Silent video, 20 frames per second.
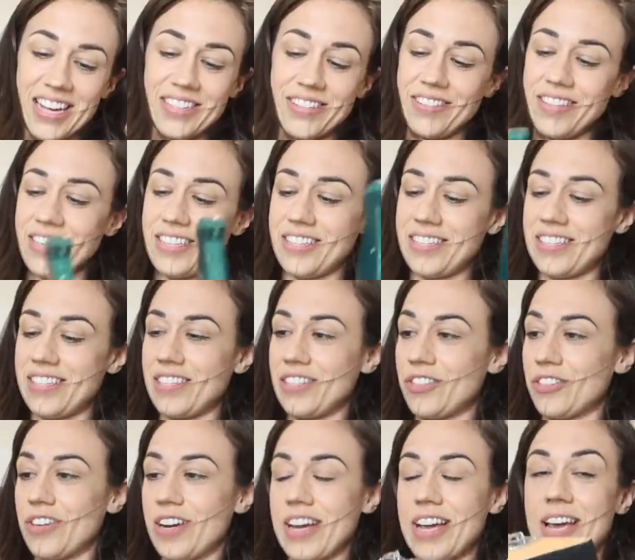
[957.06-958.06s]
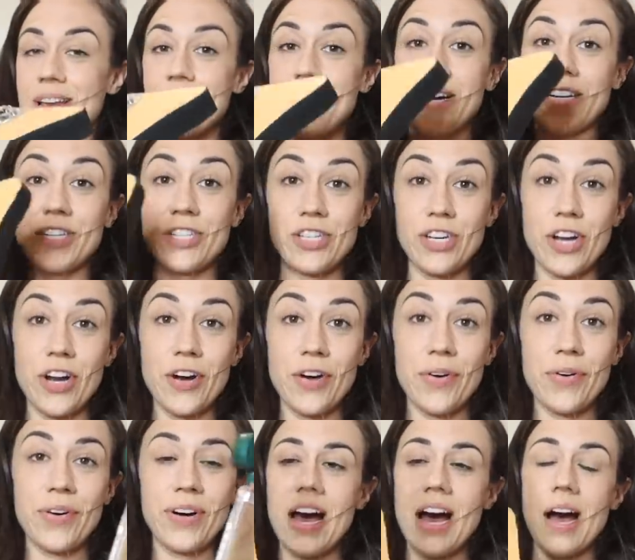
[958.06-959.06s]
I do this trick in my
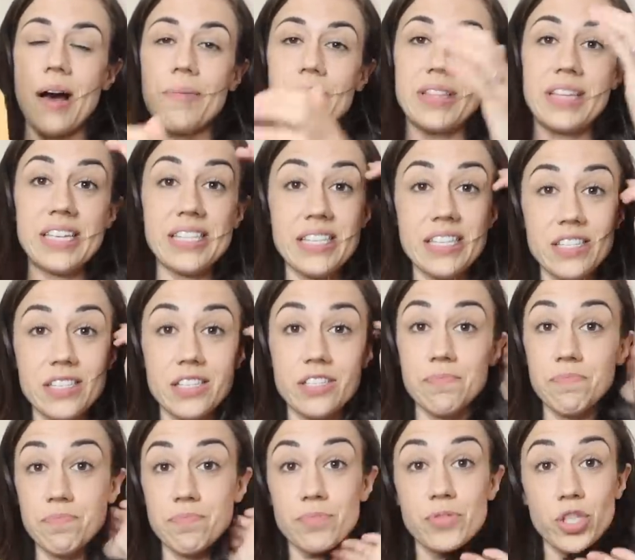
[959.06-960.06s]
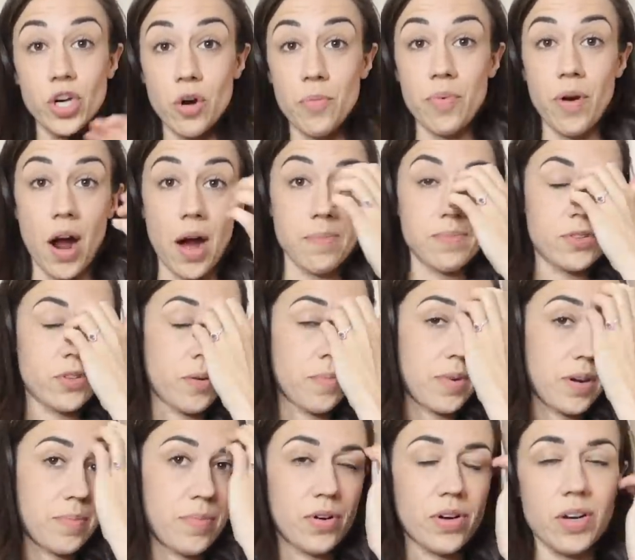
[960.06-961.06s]
show, uh, but this is a show prop, so I'm
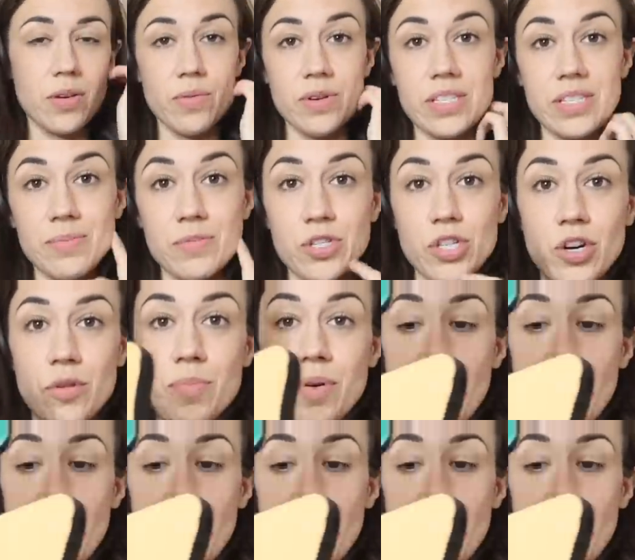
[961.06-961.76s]
gonna put it with some show